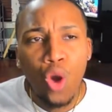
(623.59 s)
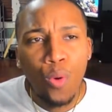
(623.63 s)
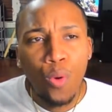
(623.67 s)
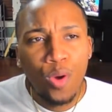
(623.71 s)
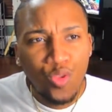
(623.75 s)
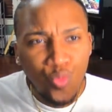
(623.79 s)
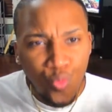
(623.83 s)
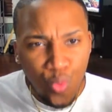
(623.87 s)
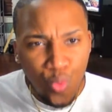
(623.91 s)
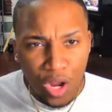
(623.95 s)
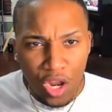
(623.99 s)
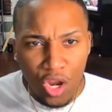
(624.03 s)

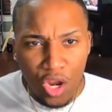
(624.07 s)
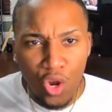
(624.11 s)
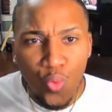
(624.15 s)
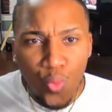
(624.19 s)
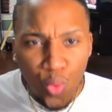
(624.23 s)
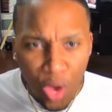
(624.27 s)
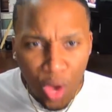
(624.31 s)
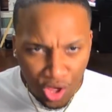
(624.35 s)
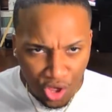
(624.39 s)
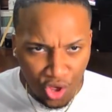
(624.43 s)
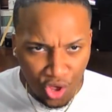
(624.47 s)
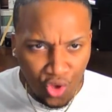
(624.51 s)
with running a
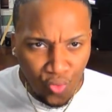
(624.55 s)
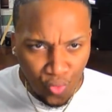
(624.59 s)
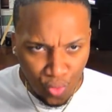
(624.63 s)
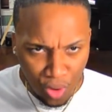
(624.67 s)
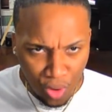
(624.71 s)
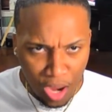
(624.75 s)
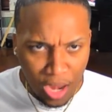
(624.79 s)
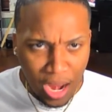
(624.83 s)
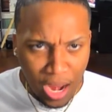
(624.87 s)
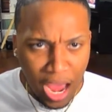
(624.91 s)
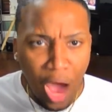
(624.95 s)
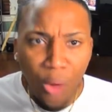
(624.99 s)

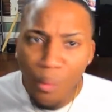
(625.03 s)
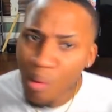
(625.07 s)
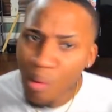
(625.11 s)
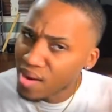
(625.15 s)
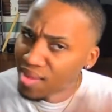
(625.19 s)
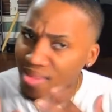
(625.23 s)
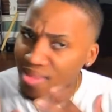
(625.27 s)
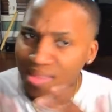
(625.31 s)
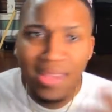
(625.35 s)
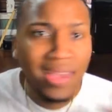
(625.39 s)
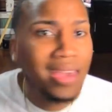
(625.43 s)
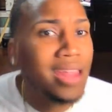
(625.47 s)
restaurant. I
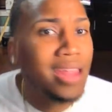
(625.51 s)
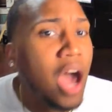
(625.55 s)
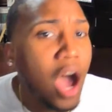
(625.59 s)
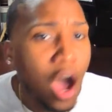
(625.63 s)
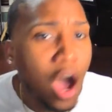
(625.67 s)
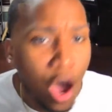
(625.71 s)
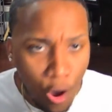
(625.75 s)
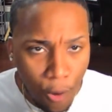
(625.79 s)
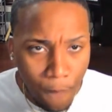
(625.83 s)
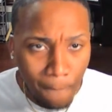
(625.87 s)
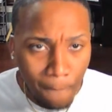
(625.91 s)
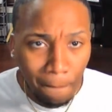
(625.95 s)
want to see it
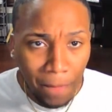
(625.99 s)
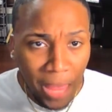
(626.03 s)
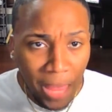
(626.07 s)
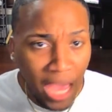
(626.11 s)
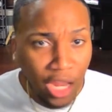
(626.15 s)
all.